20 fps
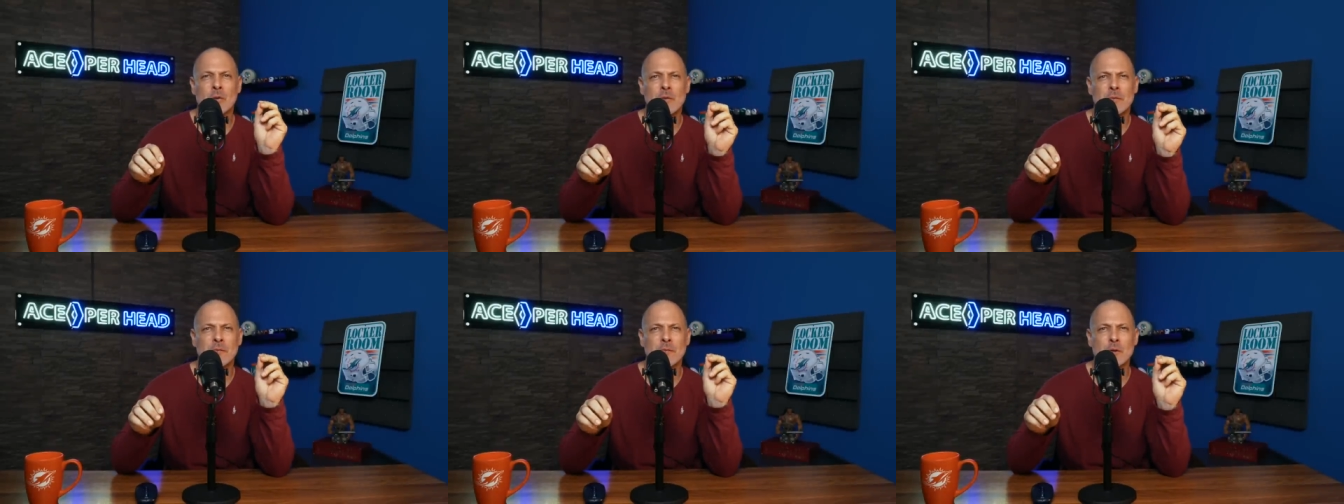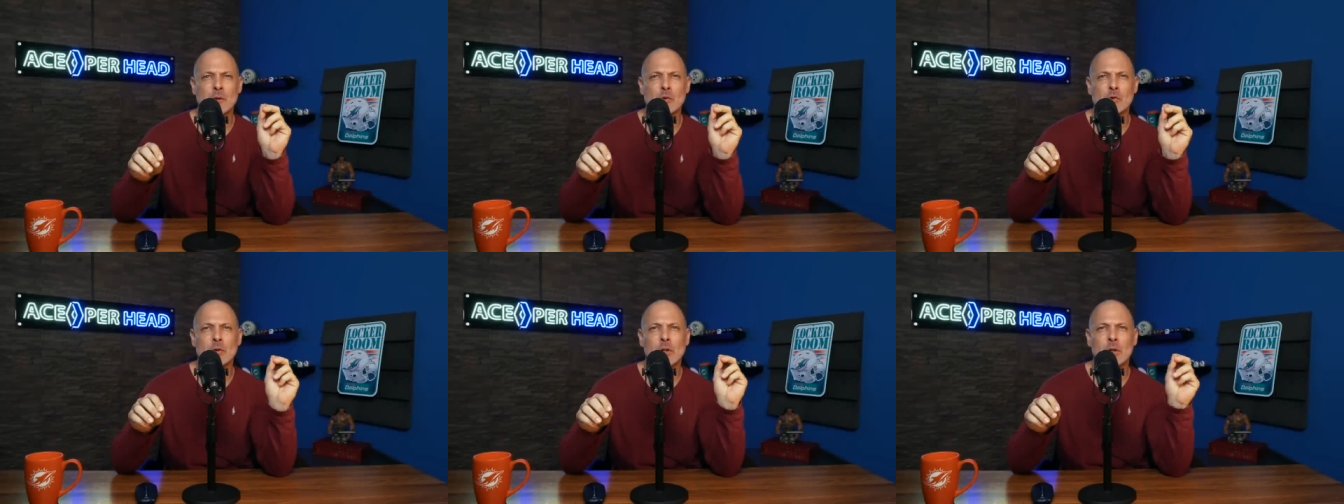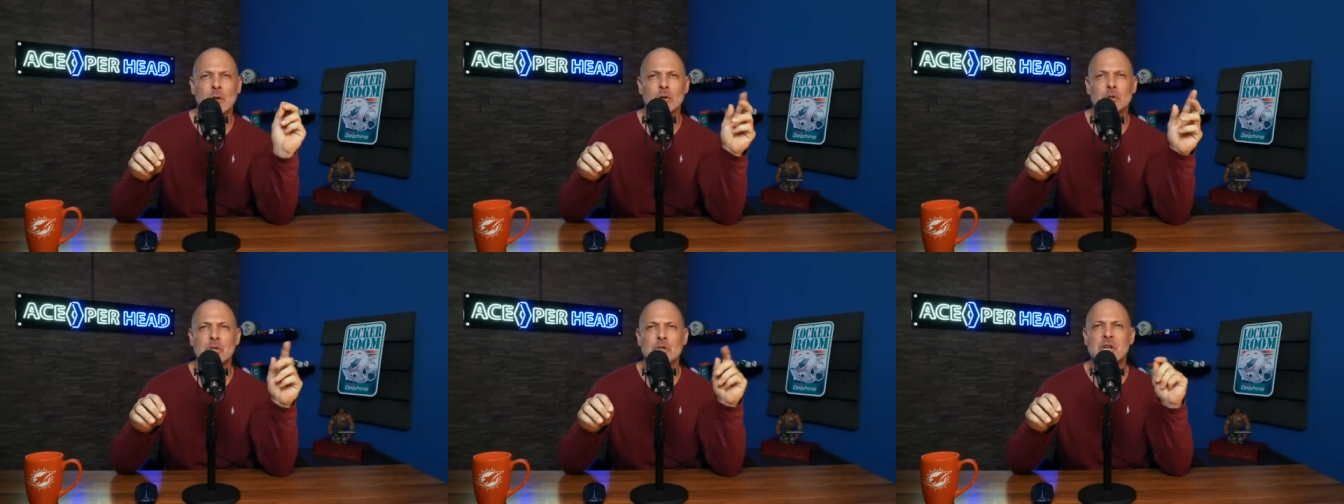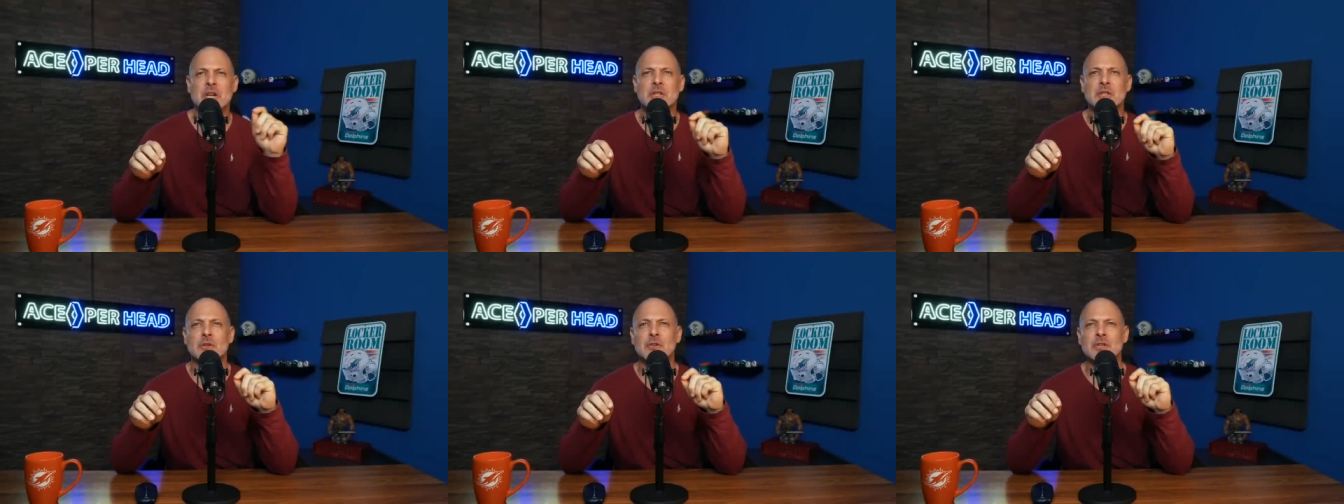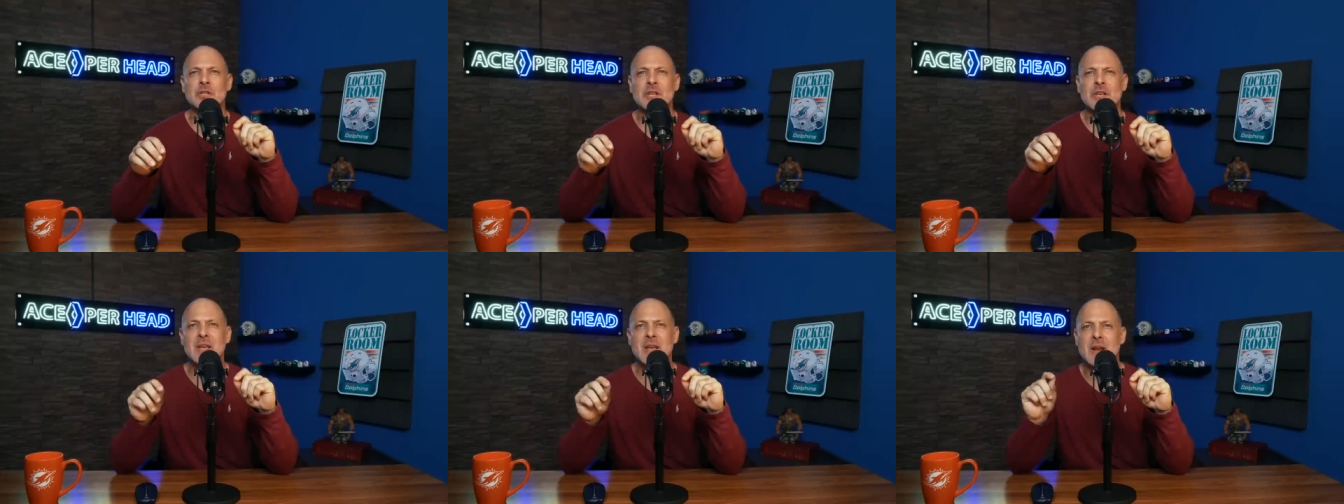A few little
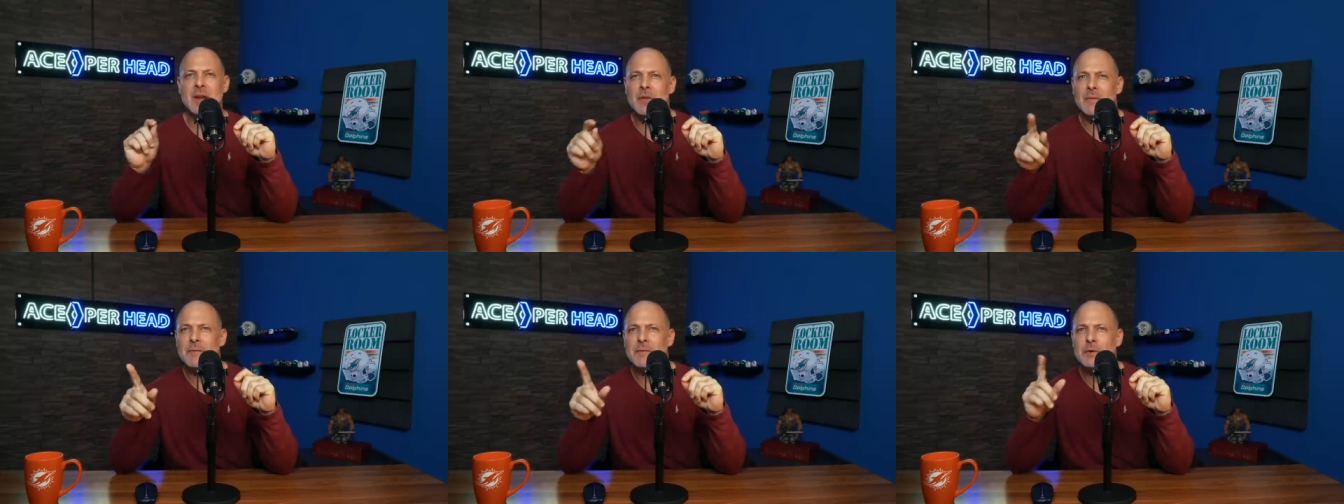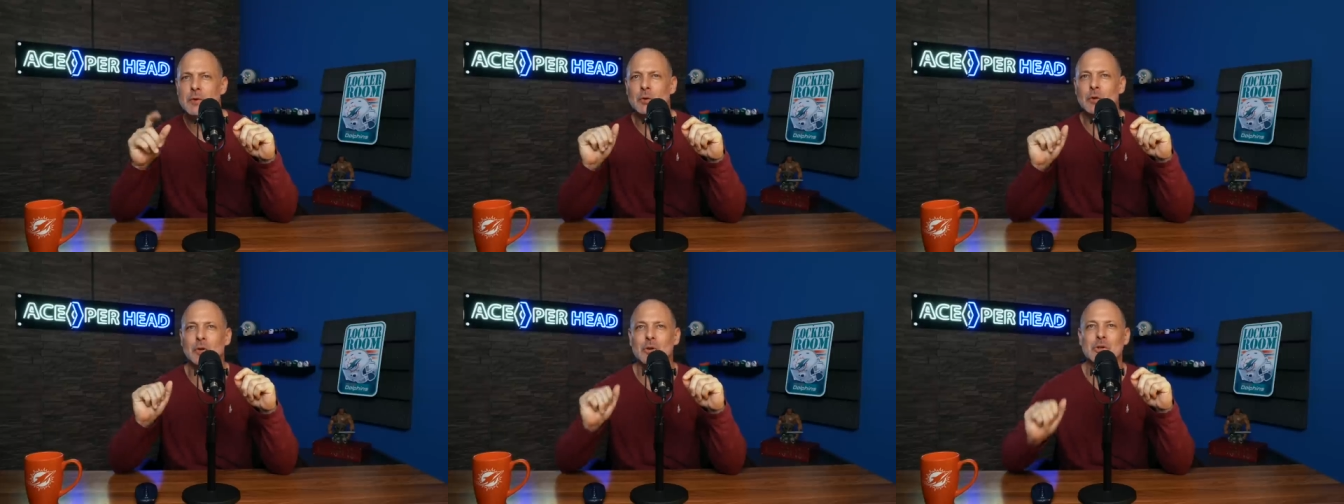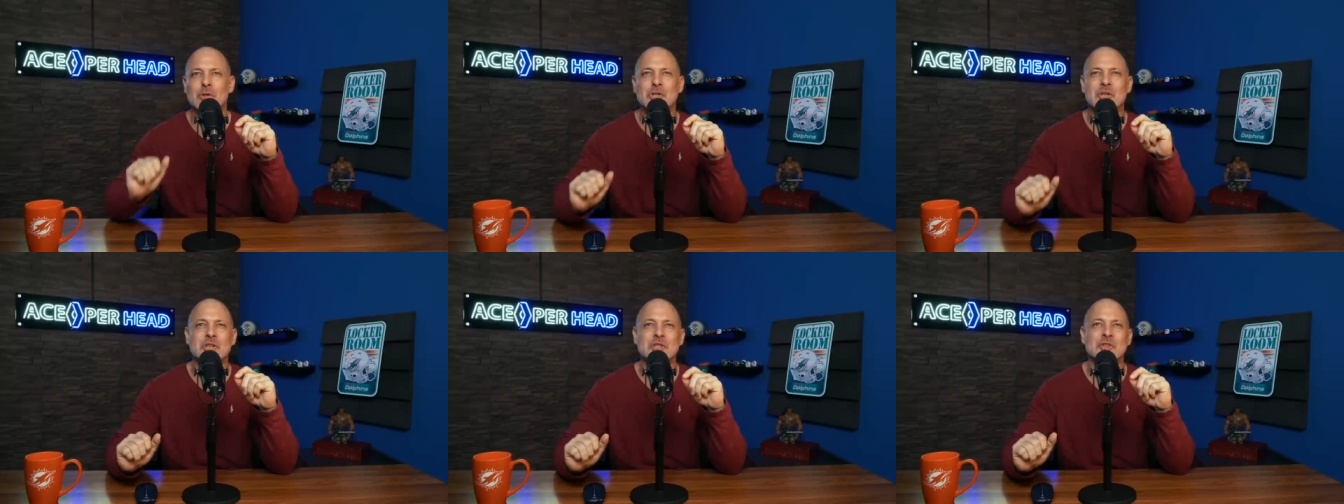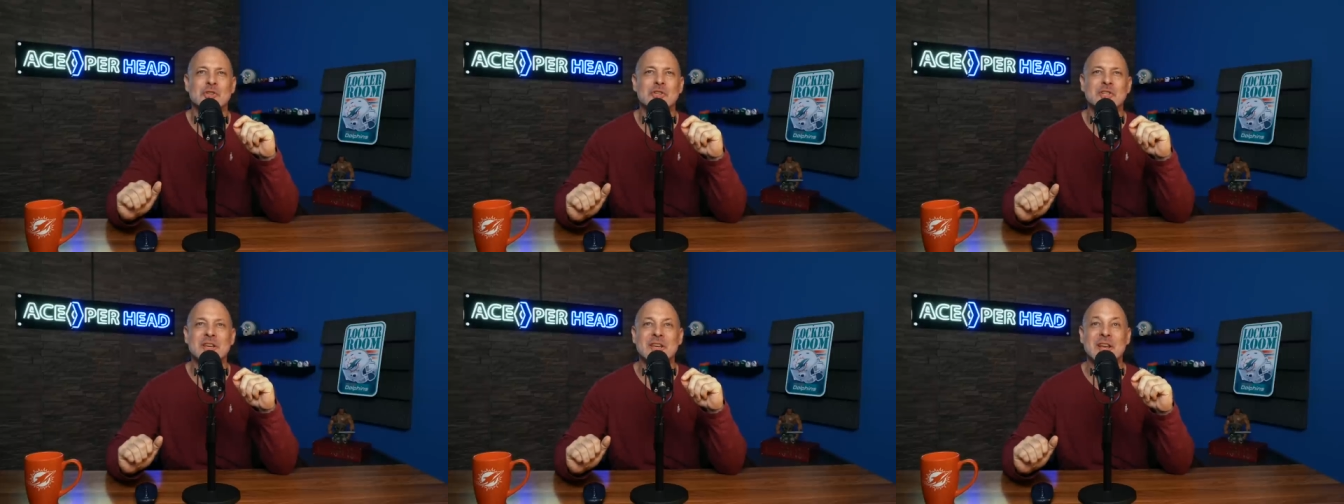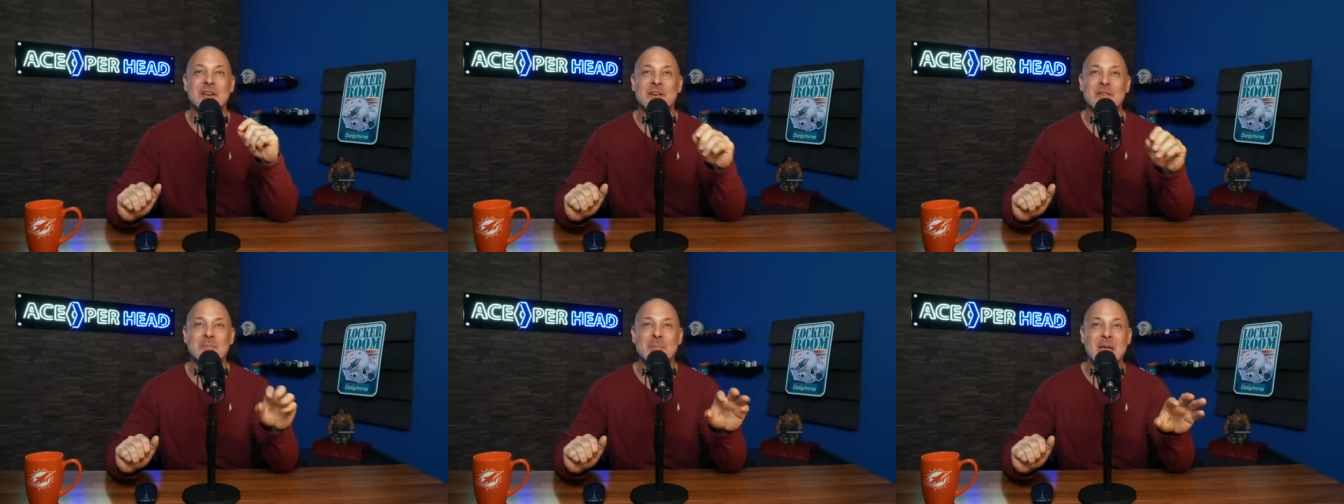chisels here and a few little chisels here,